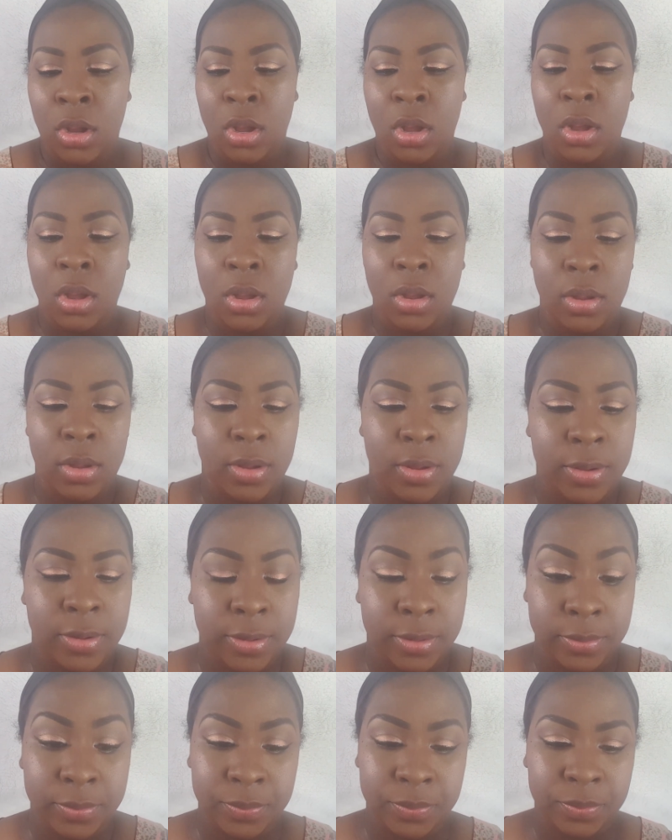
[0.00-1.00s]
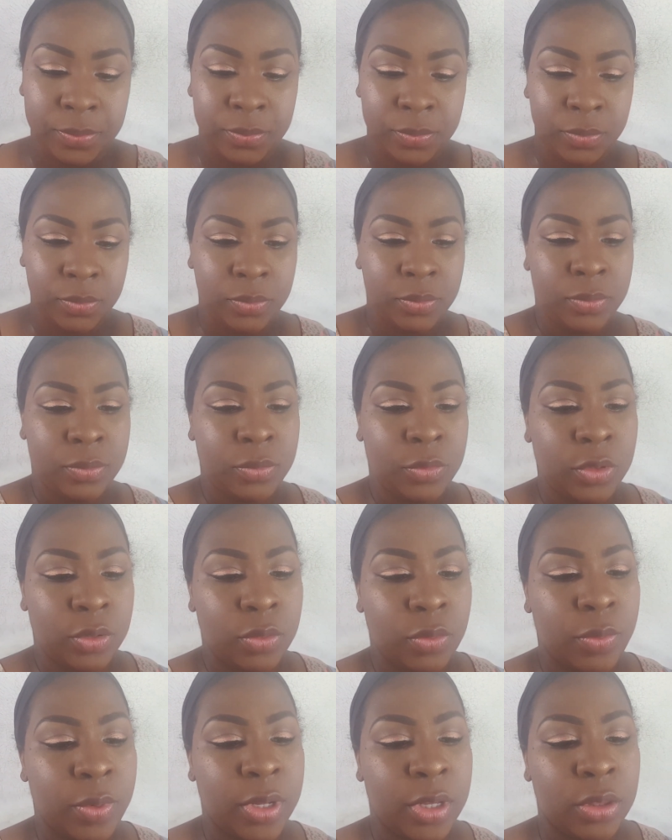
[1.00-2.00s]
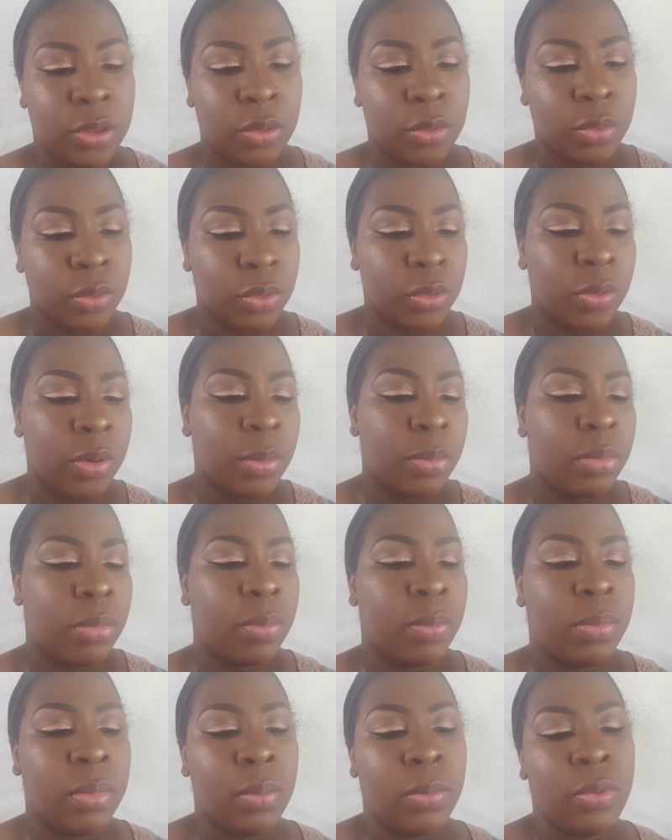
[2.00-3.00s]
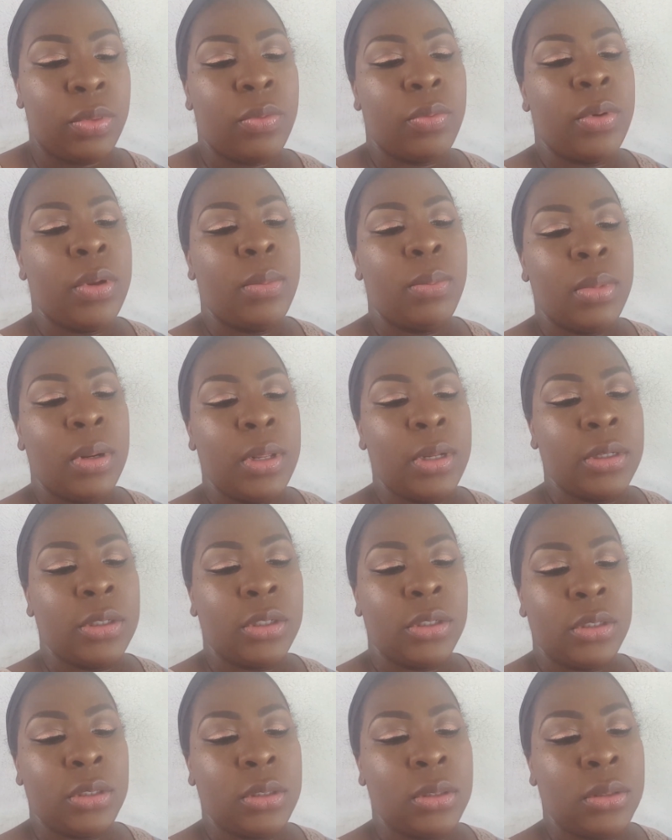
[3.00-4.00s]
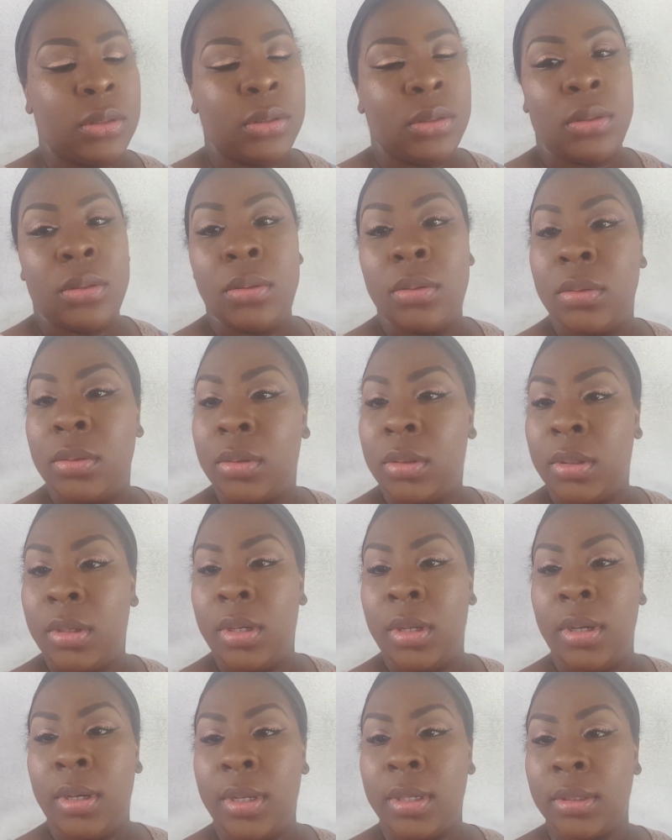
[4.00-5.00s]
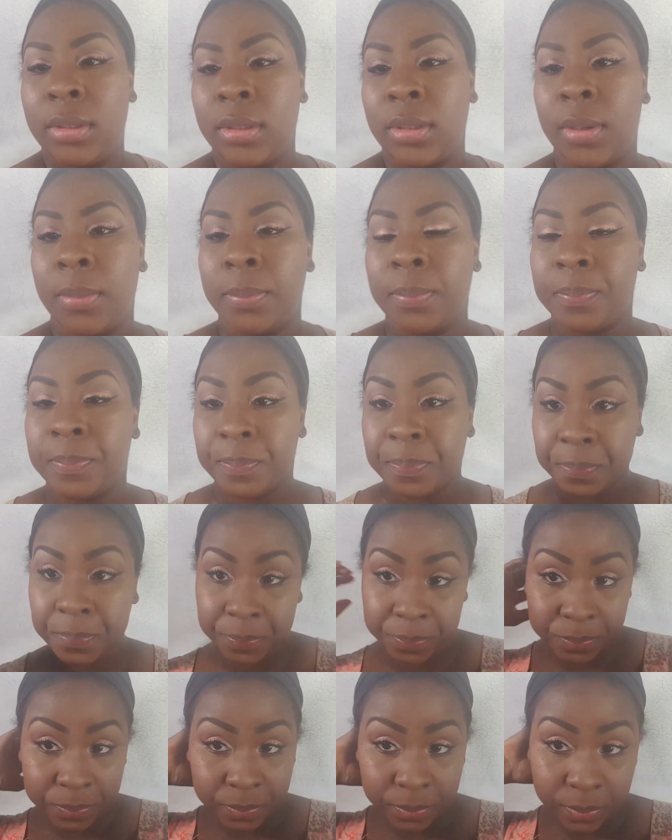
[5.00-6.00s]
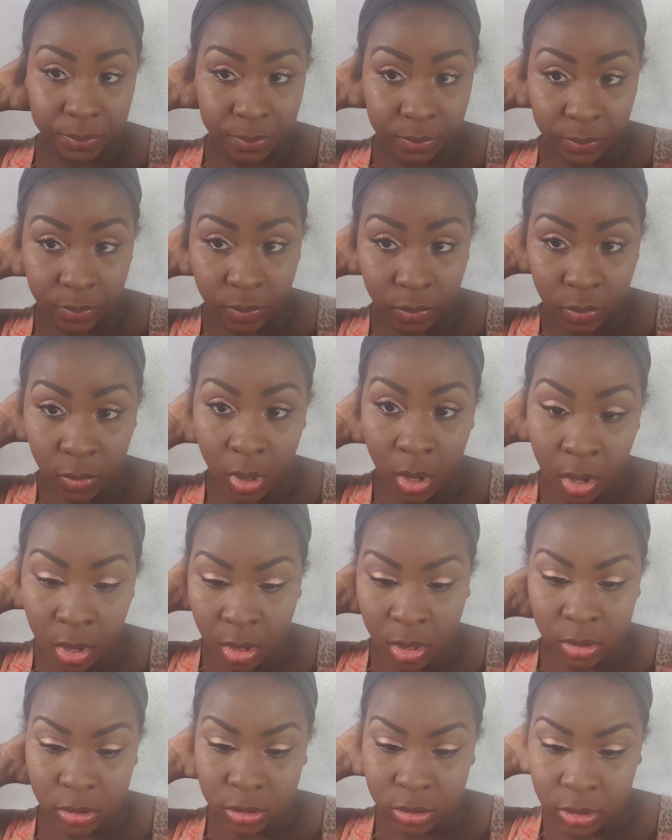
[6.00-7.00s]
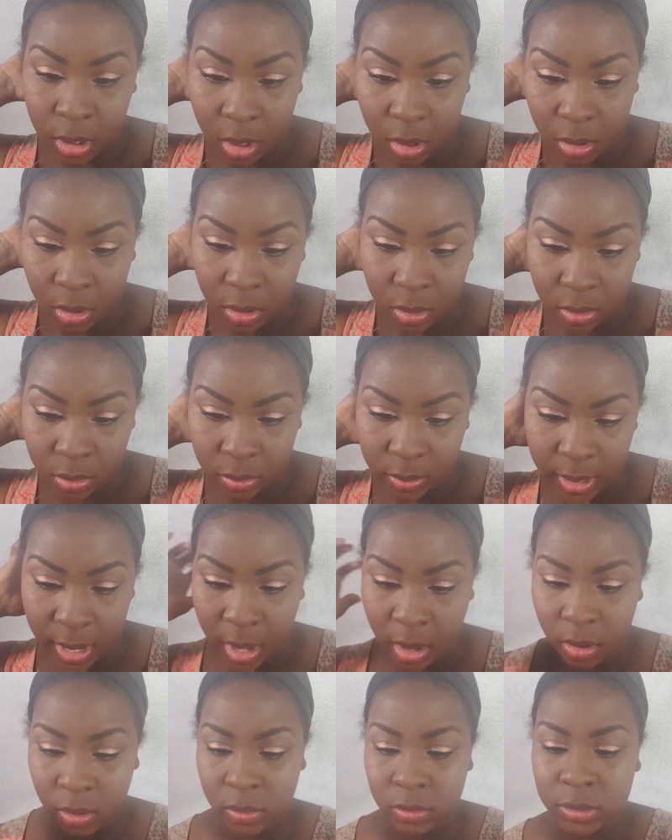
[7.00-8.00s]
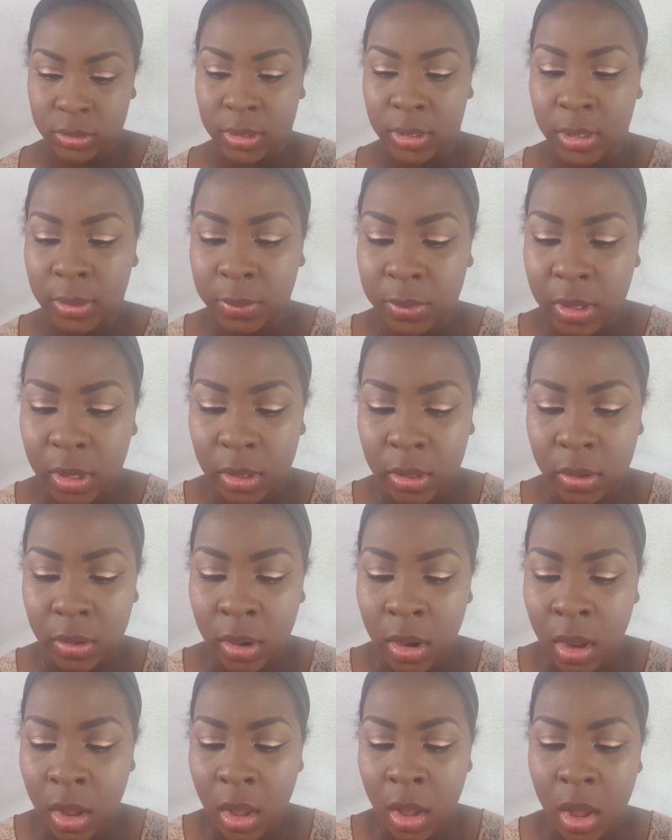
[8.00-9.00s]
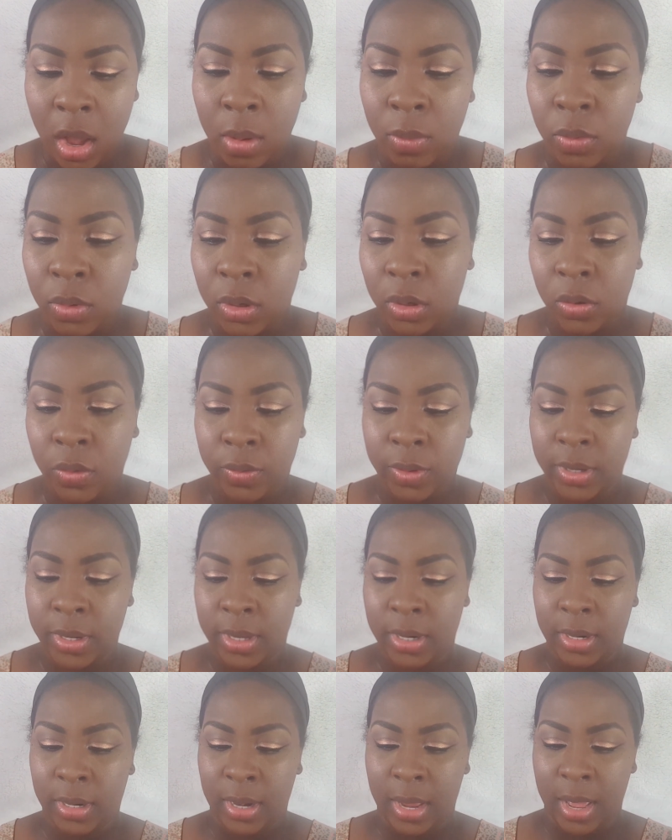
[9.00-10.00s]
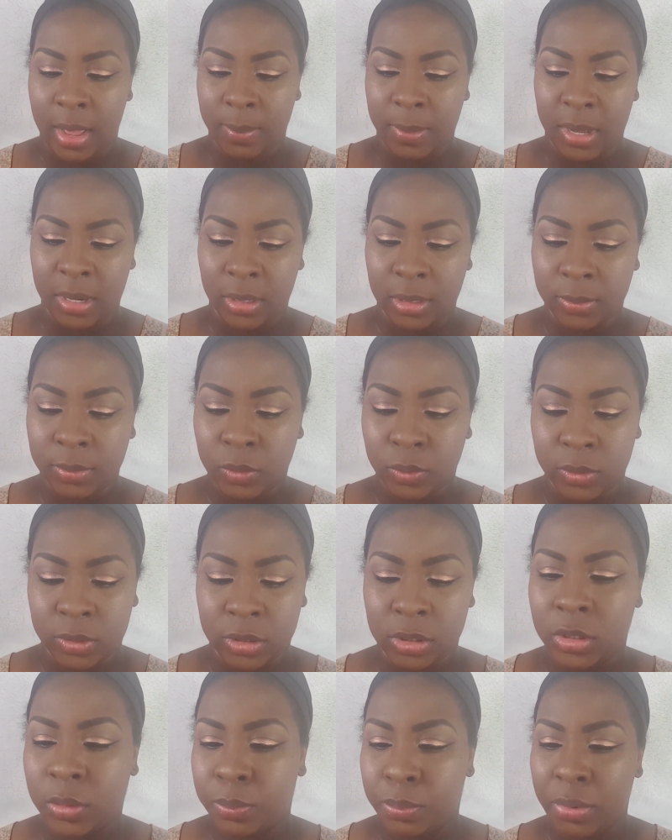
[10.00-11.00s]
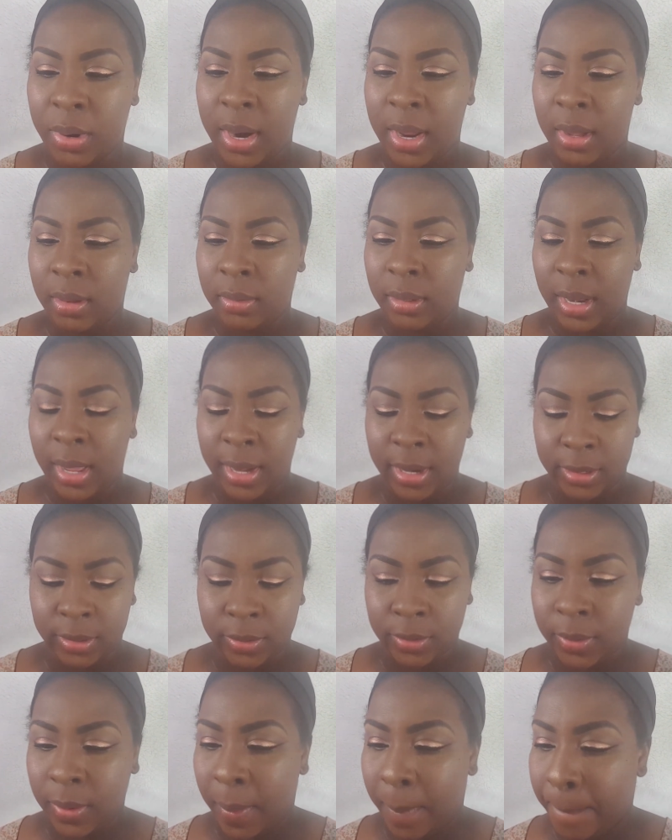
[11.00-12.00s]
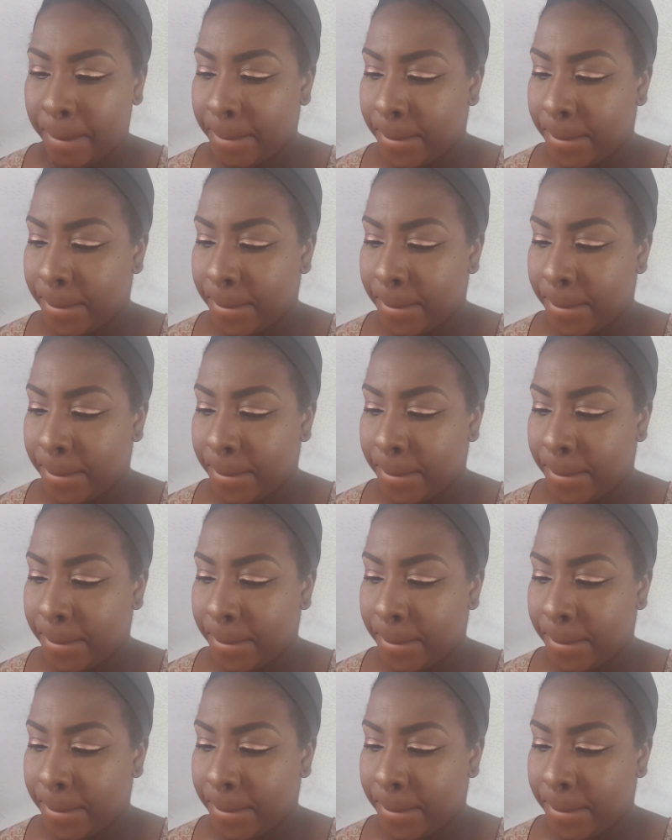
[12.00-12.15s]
Ran through three blushes. And that's something. So, now on to the lip color. I'm going to go ahead and line my lips with this brown liner.